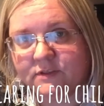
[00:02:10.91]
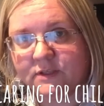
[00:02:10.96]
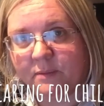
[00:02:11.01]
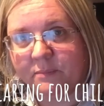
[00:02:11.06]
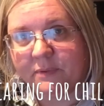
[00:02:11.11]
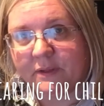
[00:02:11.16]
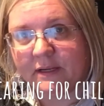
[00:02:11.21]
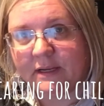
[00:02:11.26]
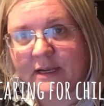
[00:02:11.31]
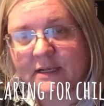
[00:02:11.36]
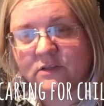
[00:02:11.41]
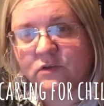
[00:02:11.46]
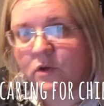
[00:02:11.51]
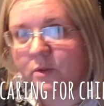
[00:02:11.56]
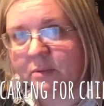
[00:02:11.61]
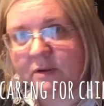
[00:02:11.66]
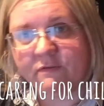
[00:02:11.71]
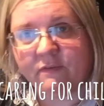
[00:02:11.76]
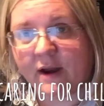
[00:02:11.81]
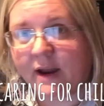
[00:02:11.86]
something is
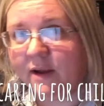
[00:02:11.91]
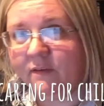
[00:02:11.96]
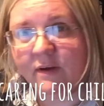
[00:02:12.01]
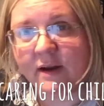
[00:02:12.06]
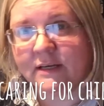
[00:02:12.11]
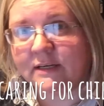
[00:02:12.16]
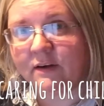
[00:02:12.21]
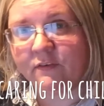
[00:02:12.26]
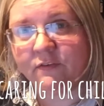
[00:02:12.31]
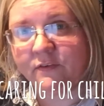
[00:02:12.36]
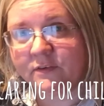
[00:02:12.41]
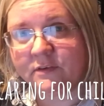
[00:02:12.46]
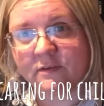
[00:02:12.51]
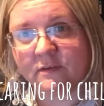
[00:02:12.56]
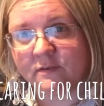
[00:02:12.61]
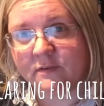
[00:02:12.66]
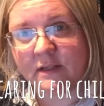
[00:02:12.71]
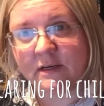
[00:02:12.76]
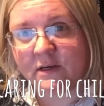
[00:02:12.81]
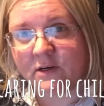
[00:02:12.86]
going to be very, very different
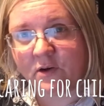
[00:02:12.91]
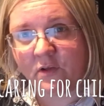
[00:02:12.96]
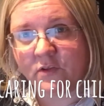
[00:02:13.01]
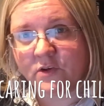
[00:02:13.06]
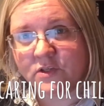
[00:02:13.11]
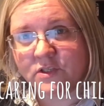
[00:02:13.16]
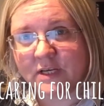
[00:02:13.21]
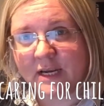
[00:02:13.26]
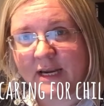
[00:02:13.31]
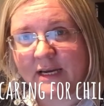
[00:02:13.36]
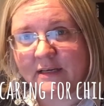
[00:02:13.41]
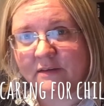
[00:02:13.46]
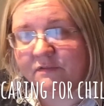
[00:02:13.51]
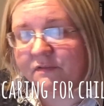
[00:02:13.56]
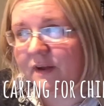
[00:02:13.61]
than another child.